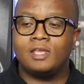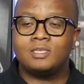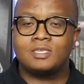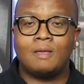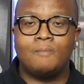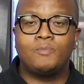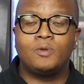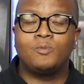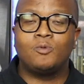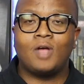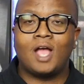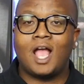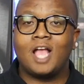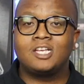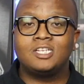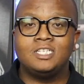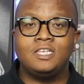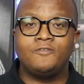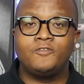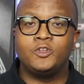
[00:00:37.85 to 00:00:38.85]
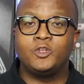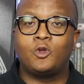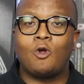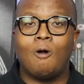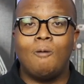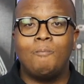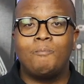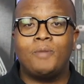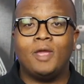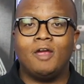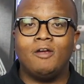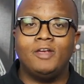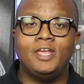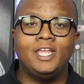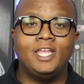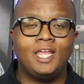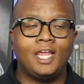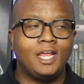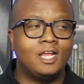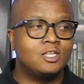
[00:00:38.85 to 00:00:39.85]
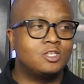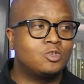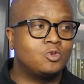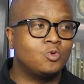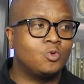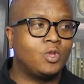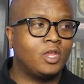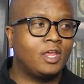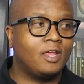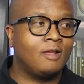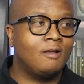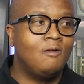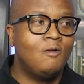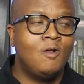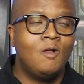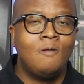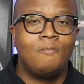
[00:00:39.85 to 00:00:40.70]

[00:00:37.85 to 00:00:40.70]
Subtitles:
some people are actually even comparing it to the